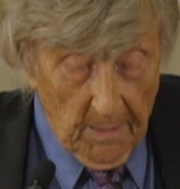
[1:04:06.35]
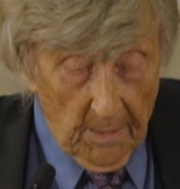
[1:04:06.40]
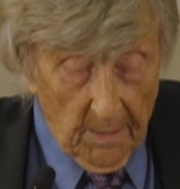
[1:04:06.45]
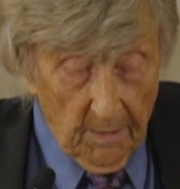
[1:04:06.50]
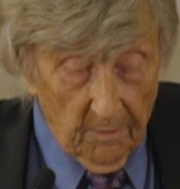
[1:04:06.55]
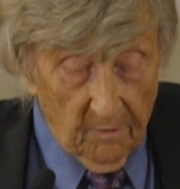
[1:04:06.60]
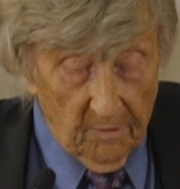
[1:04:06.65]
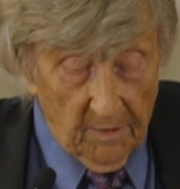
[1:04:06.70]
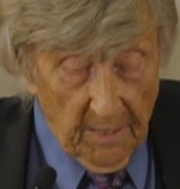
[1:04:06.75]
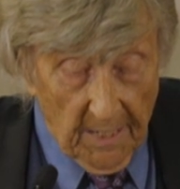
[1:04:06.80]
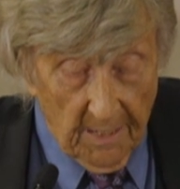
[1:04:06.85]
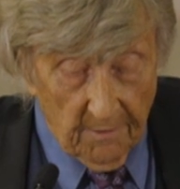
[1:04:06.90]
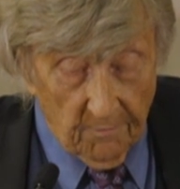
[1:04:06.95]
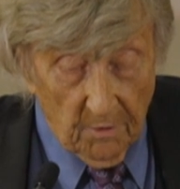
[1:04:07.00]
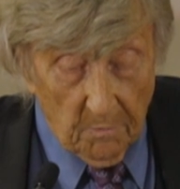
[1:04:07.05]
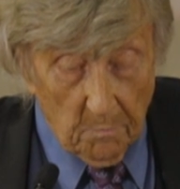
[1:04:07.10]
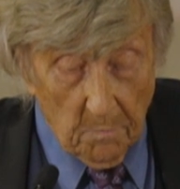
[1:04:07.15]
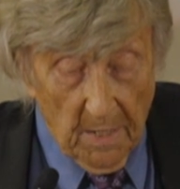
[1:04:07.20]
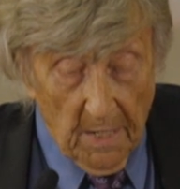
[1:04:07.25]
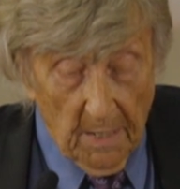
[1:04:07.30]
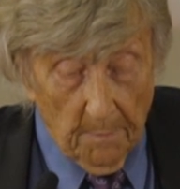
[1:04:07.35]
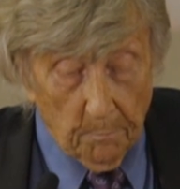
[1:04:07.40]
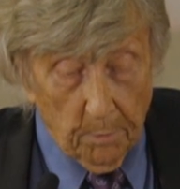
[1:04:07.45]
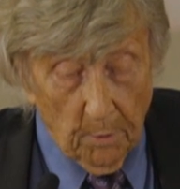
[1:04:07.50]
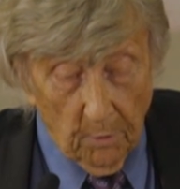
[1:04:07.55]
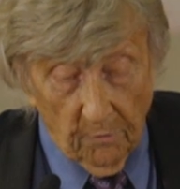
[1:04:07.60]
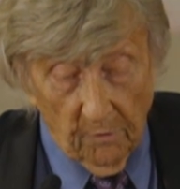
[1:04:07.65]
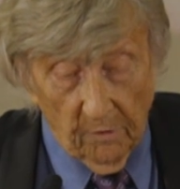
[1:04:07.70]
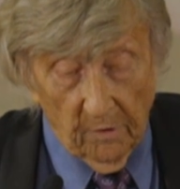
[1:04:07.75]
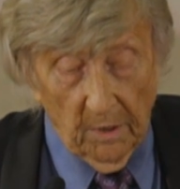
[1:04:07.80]
As David Marr
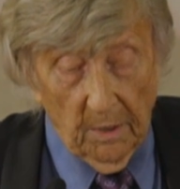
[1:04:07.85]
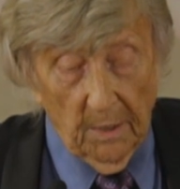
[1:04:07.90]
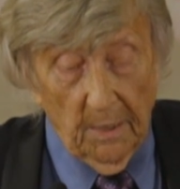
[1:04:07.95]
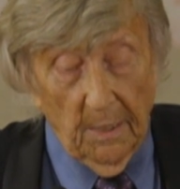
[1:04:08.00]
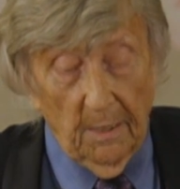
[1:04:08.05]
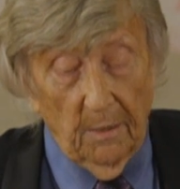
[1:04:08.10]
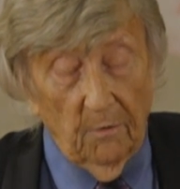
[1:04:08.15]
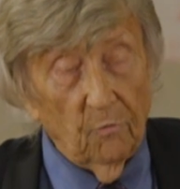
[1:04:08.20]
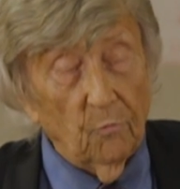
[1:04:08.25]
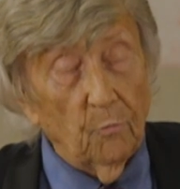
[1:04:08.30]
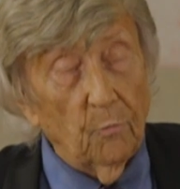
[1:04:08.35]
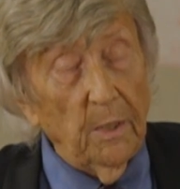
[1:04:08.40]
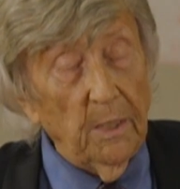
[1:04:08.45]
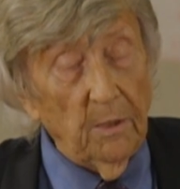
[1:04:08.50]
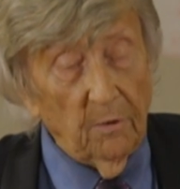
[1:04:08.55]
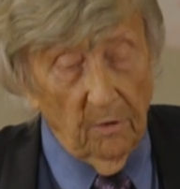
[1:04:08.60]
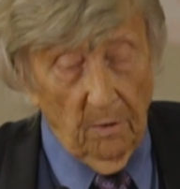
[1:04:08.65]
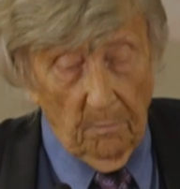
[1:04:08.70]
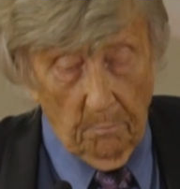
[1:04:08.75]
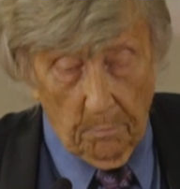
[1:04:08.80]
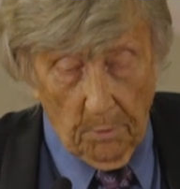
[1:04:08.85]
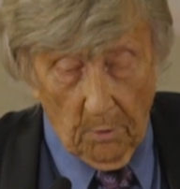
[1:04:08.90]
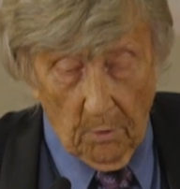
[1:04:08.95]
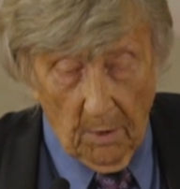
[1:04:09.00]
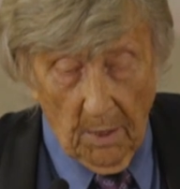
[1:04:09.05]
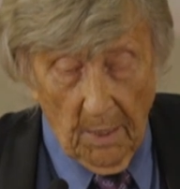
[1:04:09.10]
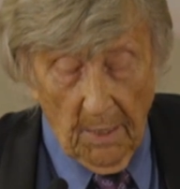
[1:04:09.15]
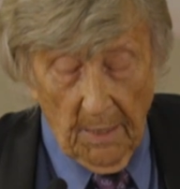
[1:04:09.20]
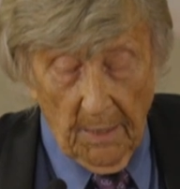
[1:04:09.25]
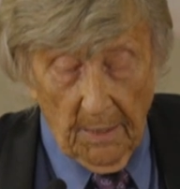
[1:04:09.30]
puts it in his recent
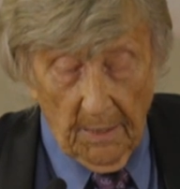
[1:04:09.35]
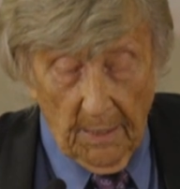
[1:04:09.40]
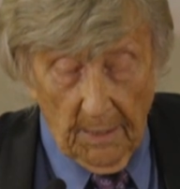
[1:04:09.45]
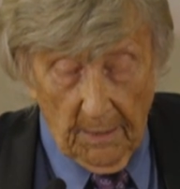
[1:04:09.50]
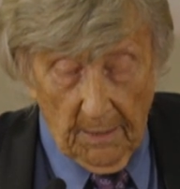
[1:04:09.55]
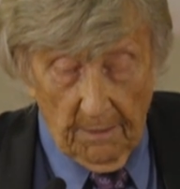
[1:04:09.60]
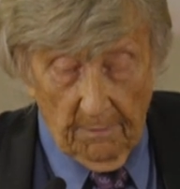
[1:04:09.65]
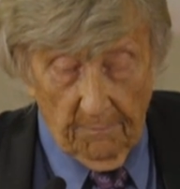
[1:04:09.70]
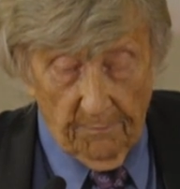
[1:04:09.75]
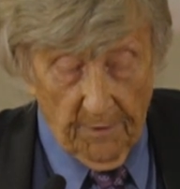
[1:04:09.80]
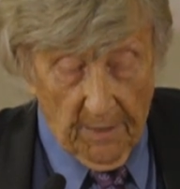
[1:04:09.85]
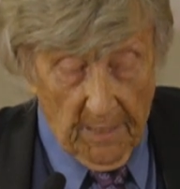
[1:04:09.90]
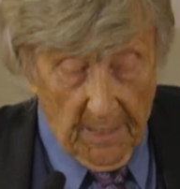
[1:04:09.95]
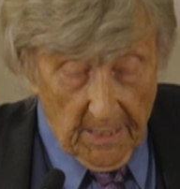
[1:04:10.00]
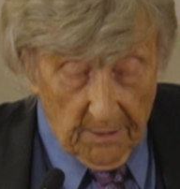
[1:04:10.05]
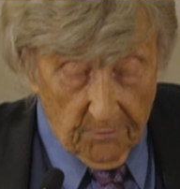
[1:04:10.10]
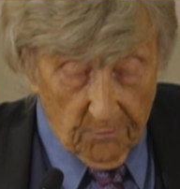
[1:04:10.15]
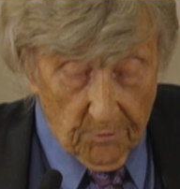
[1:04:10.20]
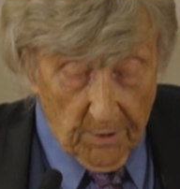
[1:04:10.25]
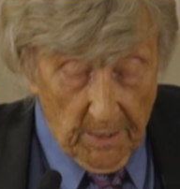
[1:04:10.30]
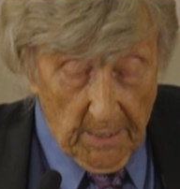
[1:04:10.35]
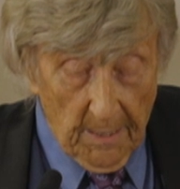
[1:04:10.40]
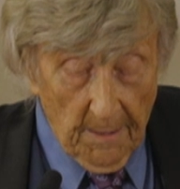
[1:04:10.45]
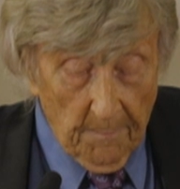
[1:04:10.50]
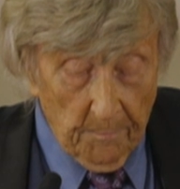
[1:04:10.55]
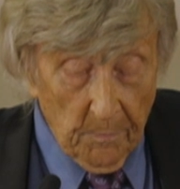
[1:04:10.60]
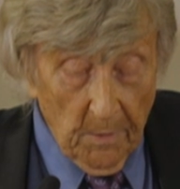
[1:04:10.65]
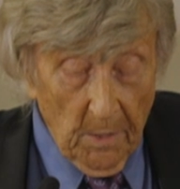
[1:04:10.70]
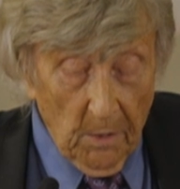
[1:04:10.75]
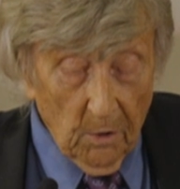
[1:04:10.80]
book, Killing for Country,
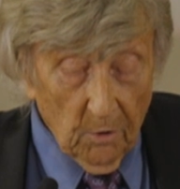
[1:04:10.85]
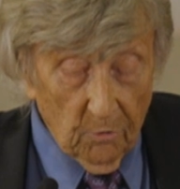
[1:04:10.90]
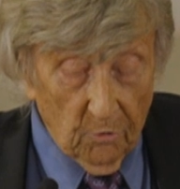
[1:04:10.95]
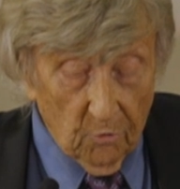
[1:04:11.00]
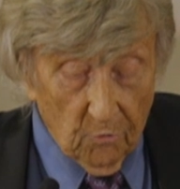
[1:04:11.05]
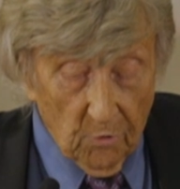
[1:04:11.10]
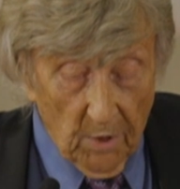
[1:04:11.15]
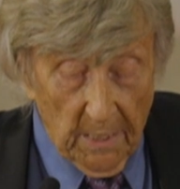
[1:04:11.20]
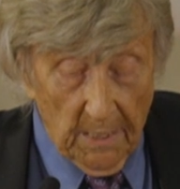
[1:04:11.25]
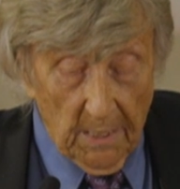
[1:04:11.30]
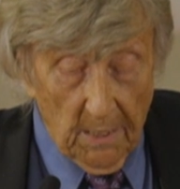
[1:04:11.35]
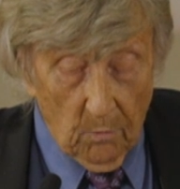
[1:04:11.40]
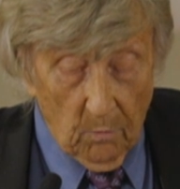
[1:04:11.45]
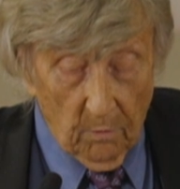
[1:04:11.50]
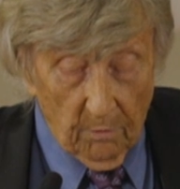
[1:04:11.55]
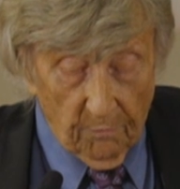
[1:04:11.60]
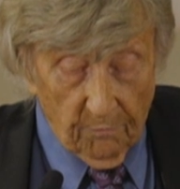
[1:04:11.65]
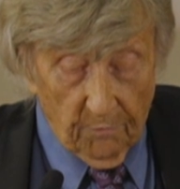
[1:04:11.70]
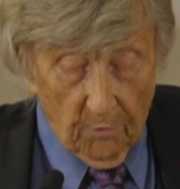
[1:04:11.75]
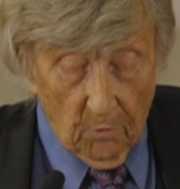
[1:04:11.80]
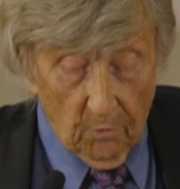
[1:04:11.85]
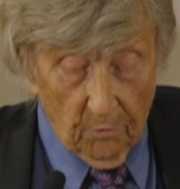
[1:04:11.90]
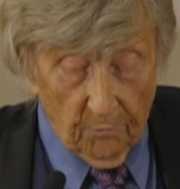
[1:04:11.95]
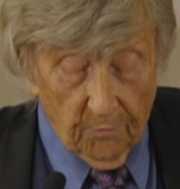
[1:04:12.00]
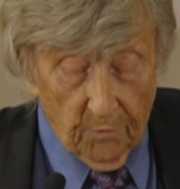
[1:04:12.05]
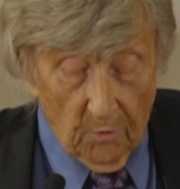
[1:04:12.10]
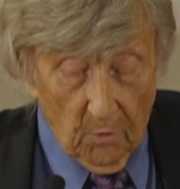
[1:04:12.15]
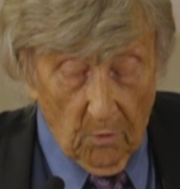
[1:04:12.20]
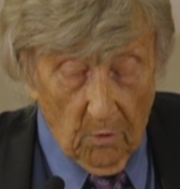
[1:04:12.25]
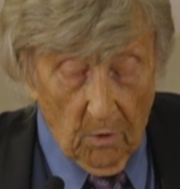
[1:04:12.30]
Australia was fought
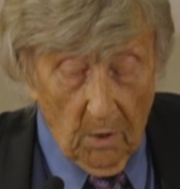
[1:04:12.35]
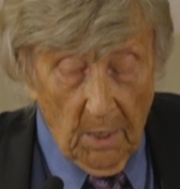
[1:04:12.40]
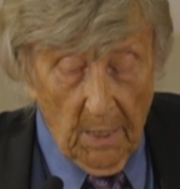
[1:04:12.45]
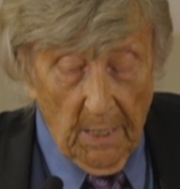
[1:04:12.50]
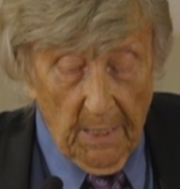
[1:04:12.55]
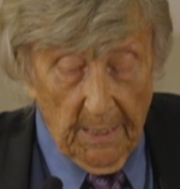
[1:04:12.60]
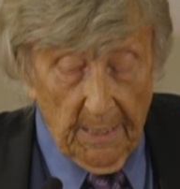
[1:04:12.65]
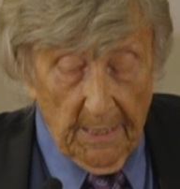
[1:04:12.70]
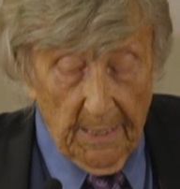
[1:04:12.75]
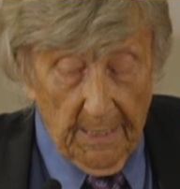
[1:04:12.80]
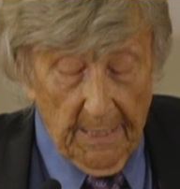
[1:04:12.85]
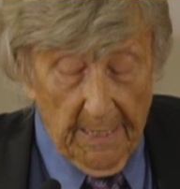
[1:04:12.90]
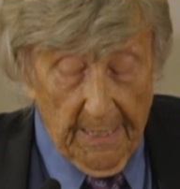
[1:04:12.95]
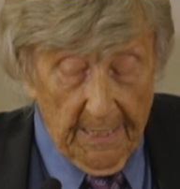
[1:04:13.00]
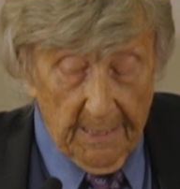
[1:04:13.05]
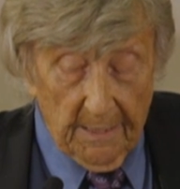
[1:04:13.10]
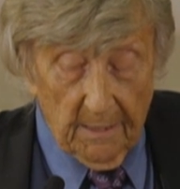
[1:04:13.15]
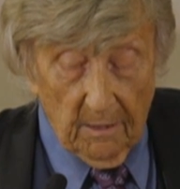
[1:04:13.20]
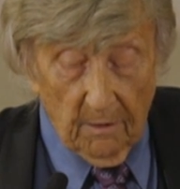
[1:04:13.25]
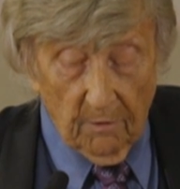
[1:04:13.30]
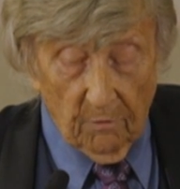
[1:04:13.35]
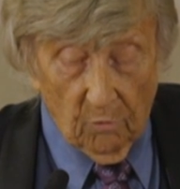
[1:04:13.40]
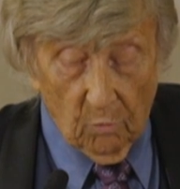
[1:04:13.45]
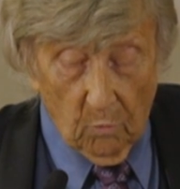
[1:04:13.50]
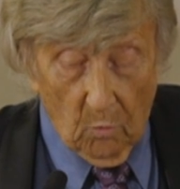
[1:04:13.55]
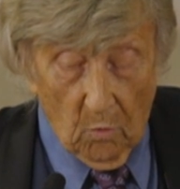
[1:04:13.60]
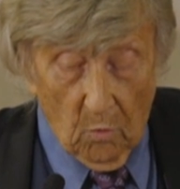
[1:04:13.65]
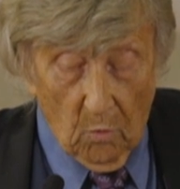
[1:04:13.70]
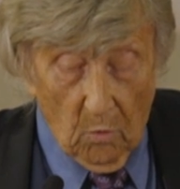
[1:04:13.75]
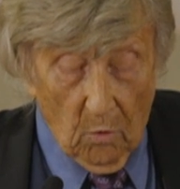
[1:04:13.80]
for in an endless
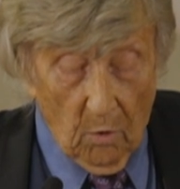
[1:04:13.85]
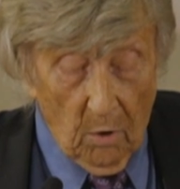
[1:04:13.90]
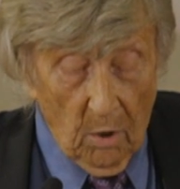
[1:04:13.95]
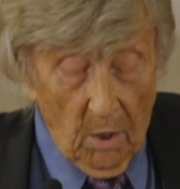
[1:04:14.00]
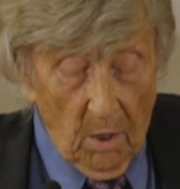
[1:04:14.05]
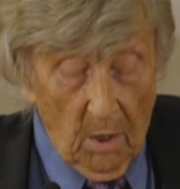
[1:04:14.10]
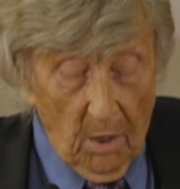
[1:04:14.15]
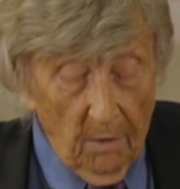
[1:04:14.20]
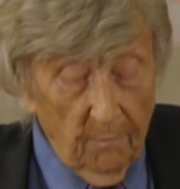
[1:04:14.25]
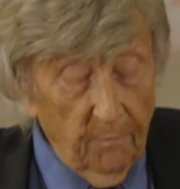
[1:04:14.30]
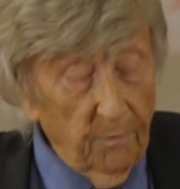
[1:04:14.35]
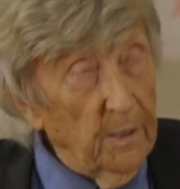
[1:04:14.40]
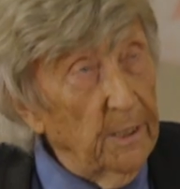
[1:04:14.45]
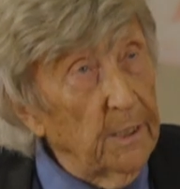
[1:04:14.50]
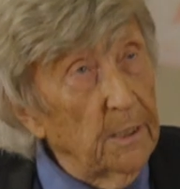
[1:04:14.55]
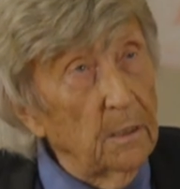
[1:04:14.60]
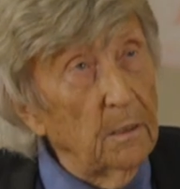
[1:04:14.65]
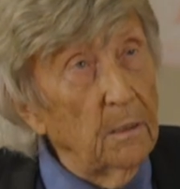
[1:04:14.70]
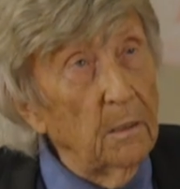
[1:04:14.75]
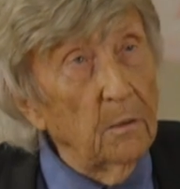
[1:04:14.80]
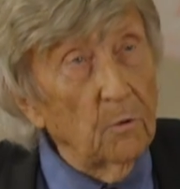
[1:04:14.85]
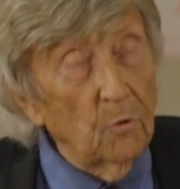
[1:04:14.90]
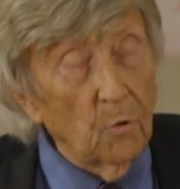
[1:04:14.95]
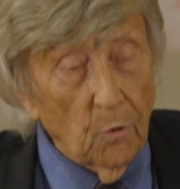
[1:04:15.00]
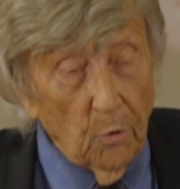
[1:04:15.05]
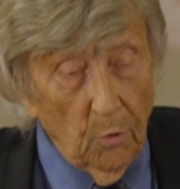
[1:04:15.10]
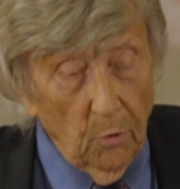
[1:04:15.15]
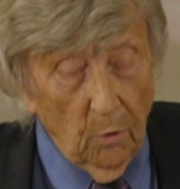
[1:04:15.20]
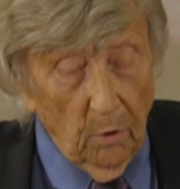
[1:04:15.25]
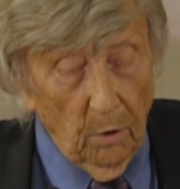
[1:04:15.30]
war of little
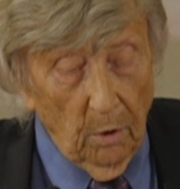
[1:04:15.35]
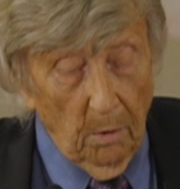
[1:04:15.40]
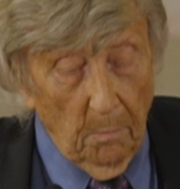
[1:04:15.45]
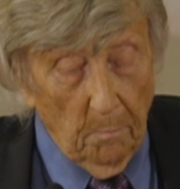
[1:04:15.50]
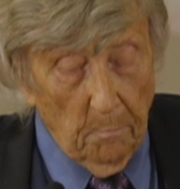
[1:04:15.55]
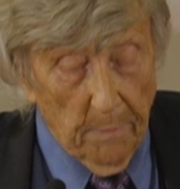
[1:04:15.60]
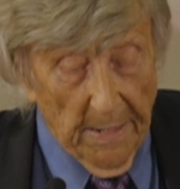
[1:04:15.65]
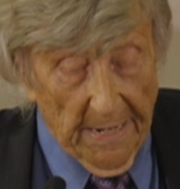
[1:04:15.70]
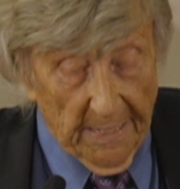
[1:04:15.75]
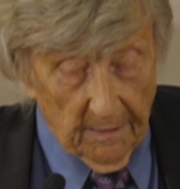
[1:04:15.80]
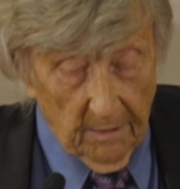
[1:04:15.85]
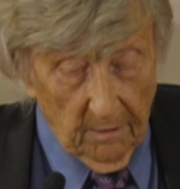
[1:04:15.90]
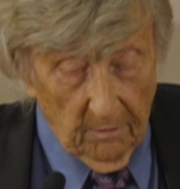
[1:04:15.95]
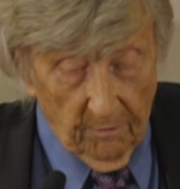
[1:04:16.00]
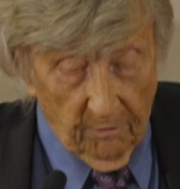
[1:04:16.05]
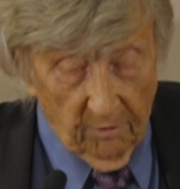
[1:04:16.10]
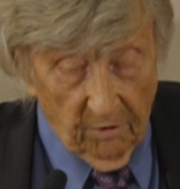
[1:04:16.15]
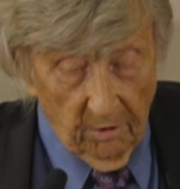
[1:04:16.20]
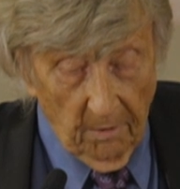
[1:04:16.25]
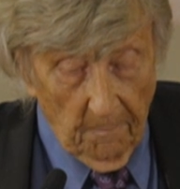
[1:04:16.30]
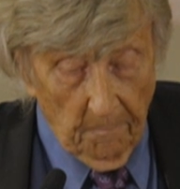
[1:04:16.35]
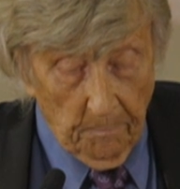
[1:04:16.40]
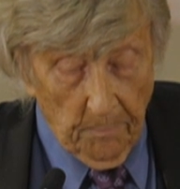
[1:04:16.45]
cruel battles.